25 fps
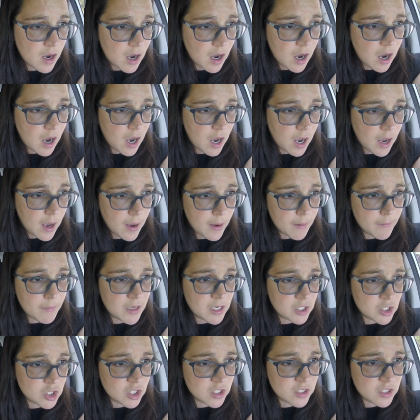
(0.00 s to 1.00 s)
Um,
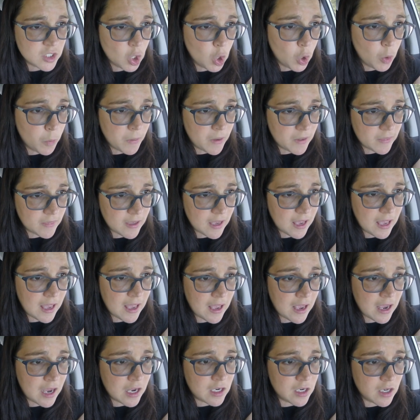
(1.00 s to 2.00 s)
and she's hoping
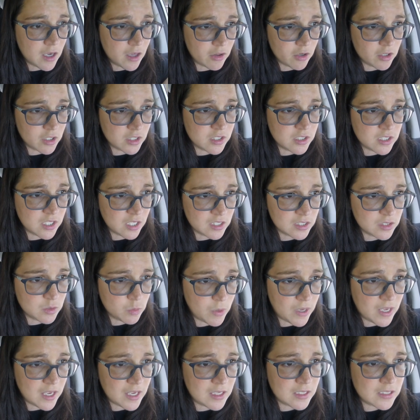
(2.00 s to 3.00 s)
that another six
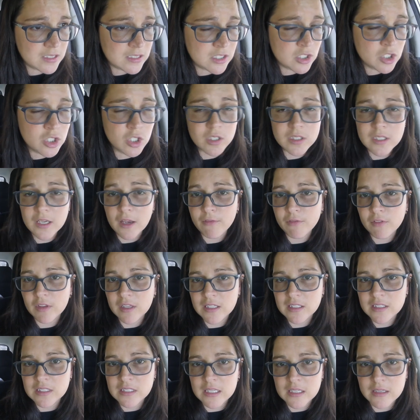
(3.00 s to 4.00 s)
weeks she'll
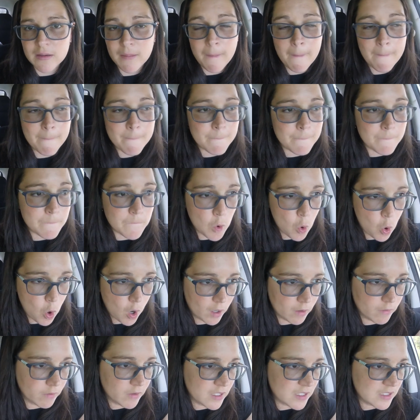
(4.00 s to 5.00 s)
definitely see
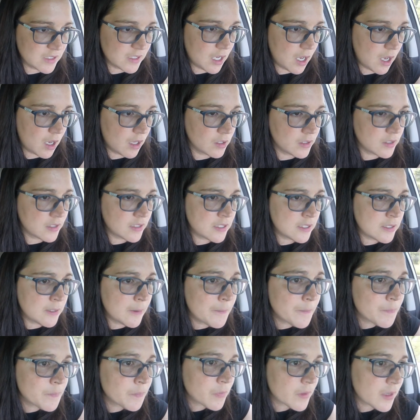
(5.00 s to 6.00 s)
more results.
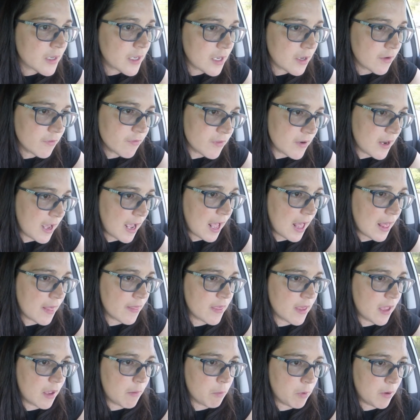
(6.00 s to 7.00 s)
If
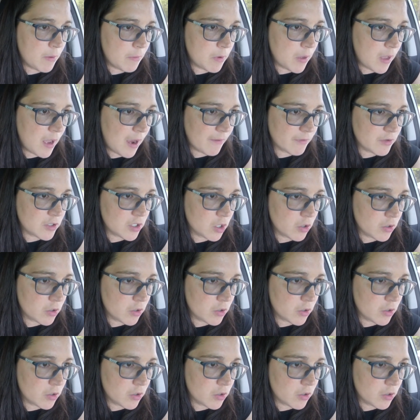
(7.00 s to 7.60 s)
not, then we will have to